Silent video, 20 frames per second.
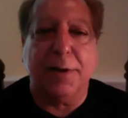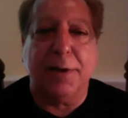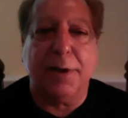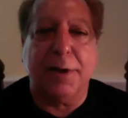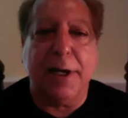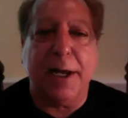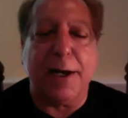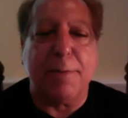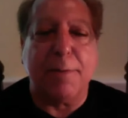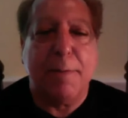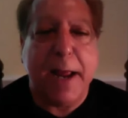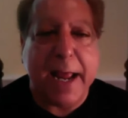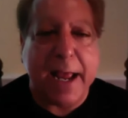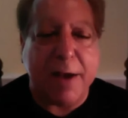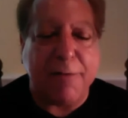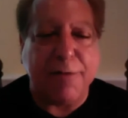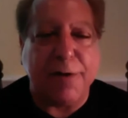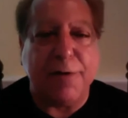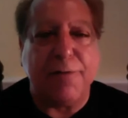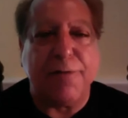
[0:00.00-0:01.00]
It may
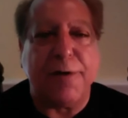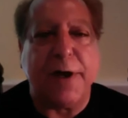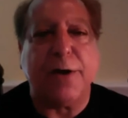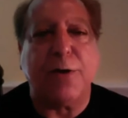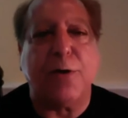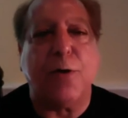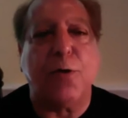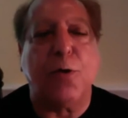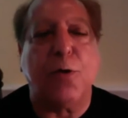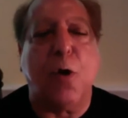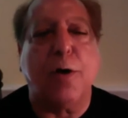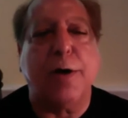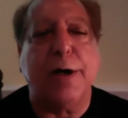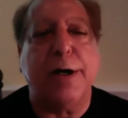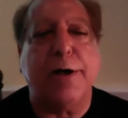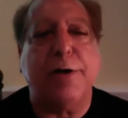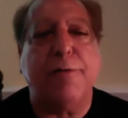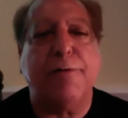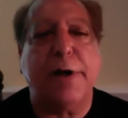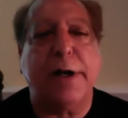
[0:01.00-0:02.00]
have an effect on
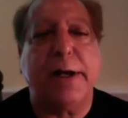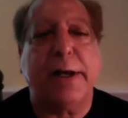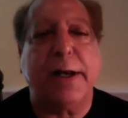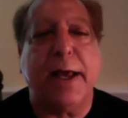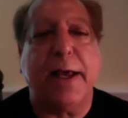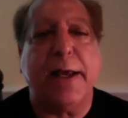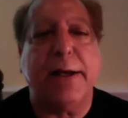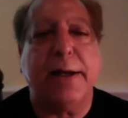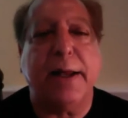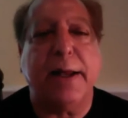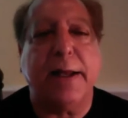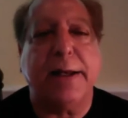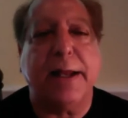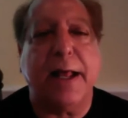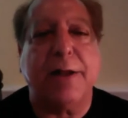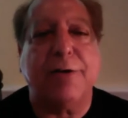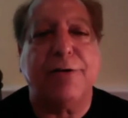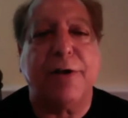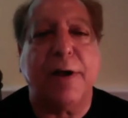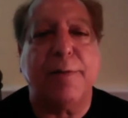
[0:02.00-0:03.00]
cognitive decline and
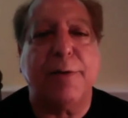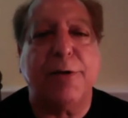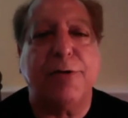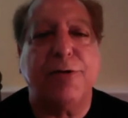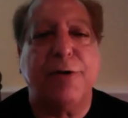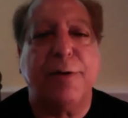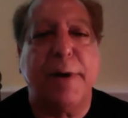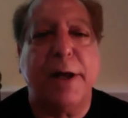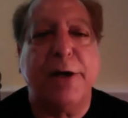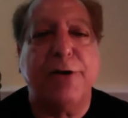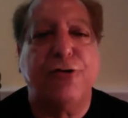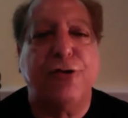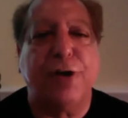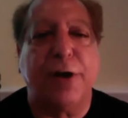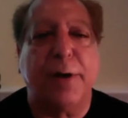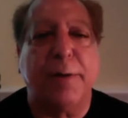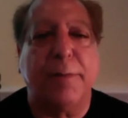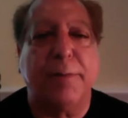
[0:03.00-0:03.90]
Alzheimer's dementia.